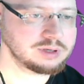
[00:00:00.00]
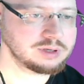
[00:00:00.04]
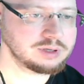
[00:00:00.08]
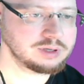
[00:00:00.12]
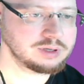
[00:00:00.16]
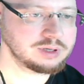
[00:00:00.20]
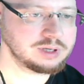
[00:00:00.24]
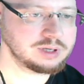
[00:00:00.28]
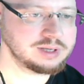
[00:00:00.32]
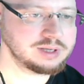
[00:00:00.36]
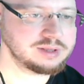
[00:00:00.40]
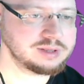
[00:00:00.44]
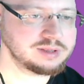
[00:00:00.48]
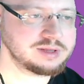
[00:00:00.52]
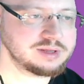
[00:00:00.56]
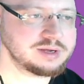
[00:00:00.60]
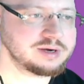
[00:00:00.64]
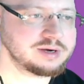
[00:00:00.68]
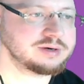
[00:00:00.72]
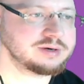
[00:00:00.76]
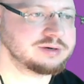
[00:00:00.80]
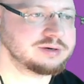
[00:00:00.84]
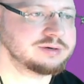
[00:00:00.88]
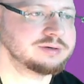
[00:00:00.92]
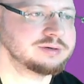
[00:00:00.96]
In
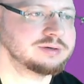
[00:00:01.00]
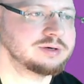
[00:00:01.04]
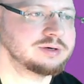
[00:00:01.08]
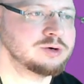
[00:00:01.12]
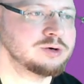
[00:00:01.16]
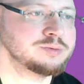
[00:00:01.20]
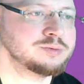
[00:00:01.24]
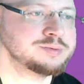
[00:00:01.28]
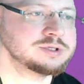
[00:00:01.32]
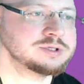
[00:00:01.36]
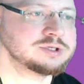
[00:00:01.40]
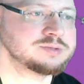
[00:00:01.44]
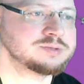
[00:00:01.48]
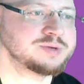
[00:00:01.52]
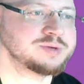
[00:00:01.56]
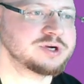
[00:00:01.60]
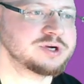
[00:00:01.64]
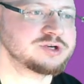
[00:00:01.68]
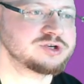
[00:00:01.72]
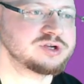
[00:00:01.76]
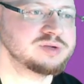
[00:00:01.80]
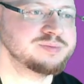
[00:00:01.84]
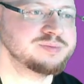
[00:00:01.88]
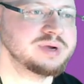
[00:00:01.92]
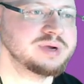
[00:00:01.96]
their open
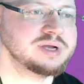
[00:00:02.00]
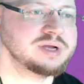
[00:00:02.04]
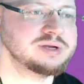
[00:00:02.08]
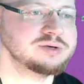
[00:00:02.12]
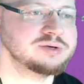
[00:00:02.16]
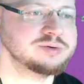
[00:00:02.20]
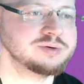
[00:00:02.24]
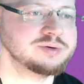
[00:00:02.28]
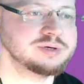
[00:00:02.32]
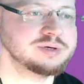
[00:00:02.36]
special menu in